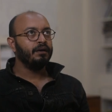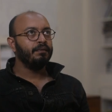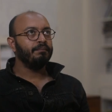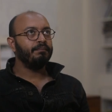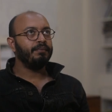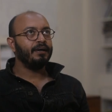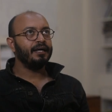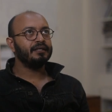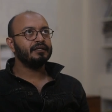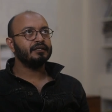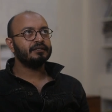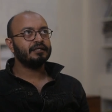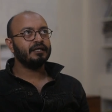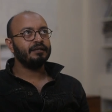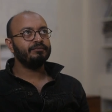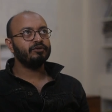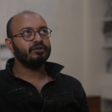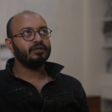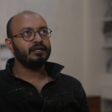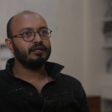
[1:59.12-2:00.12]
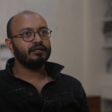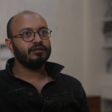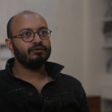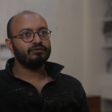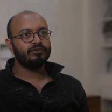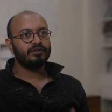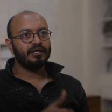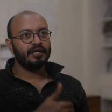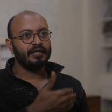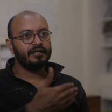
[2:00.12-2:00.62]
By the time you get
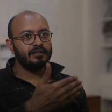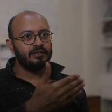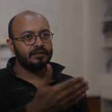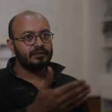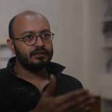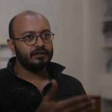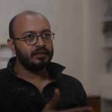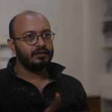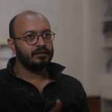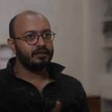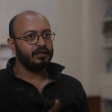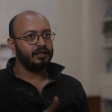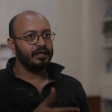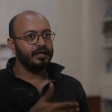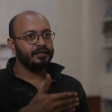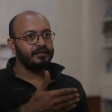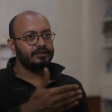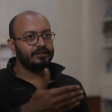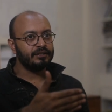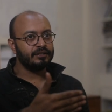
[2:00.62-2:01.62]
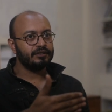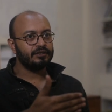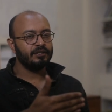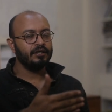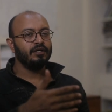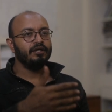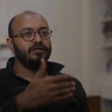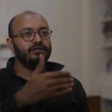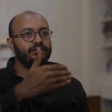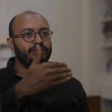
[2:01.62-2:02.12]
into the 80s and the 90s,
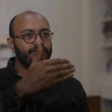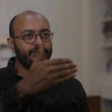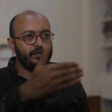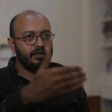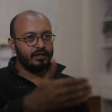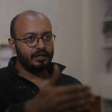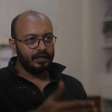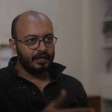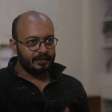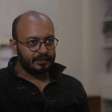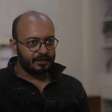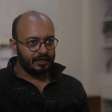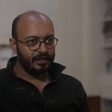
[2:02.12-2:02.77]
you realize